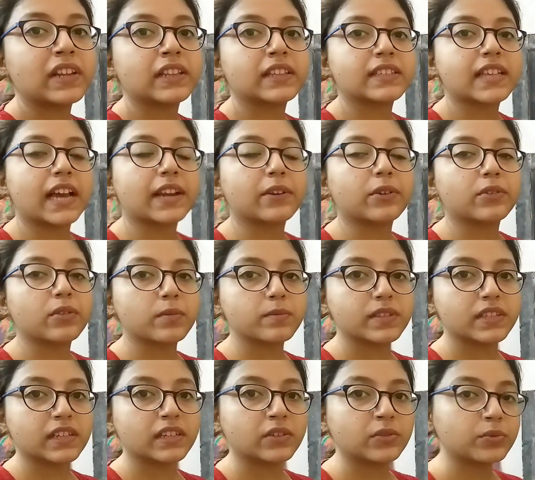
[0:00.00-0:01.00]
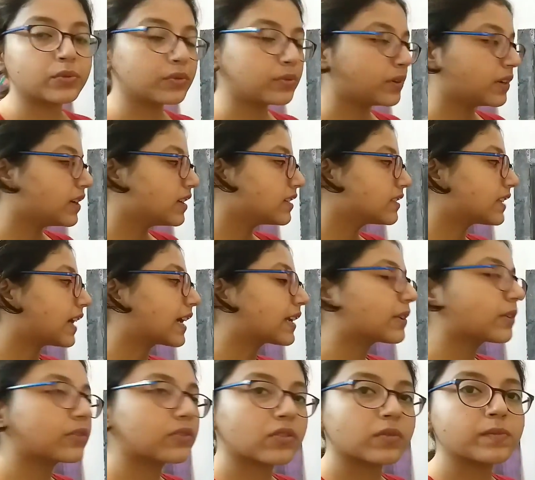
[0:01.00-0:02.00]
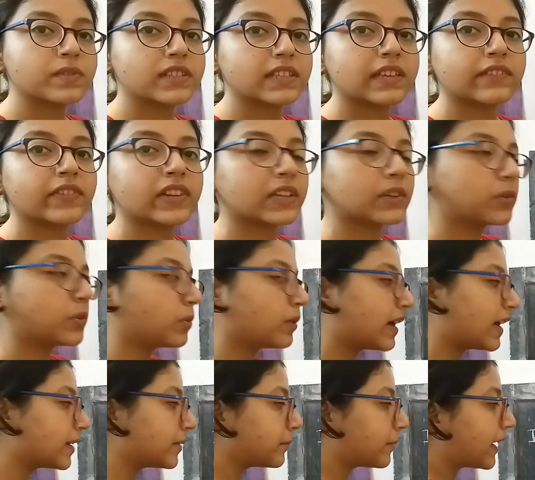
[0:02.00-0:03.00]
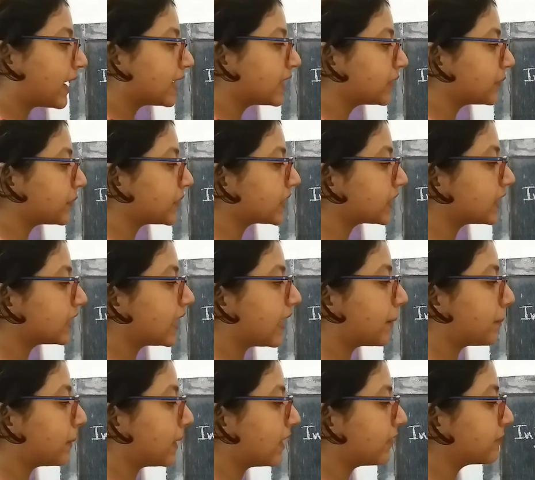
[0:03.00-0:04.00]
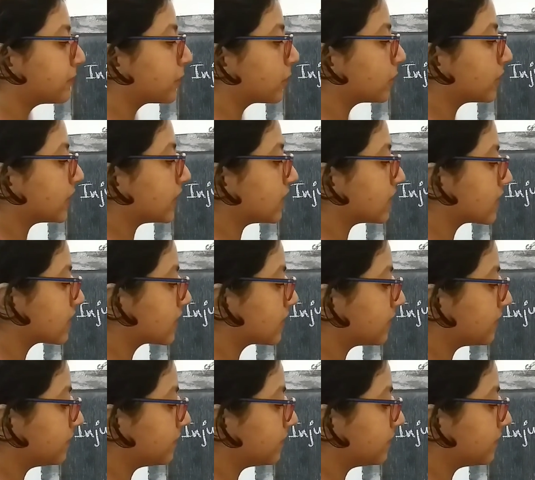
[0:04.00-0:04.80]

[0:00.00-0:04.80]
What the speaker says: the cytochrome C do? Cytochrome C will go and bind with the APAF proteins.